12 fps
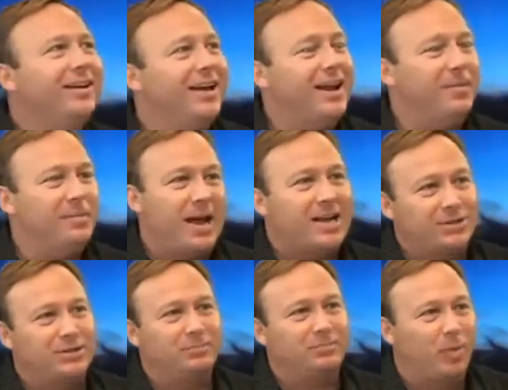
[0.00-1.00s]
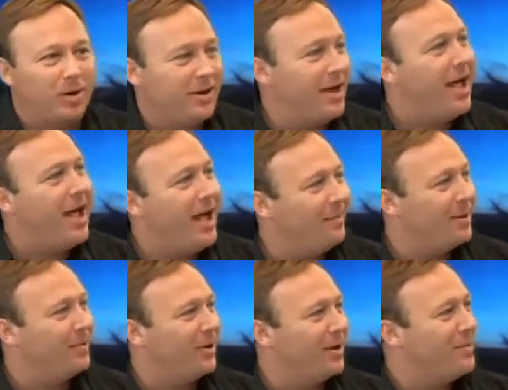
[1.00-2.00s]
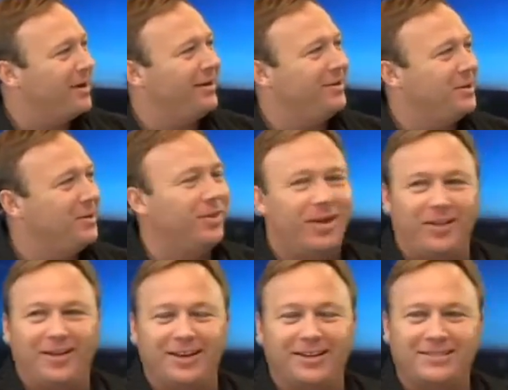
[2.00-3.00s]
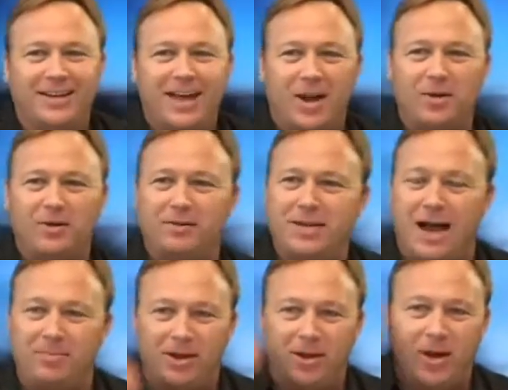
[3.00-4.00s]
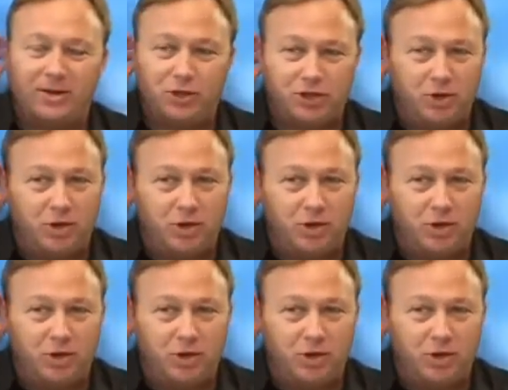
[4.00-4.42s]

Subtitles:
And I guess it's important to have, but what am I going to do with all this? I don't even have time to go out and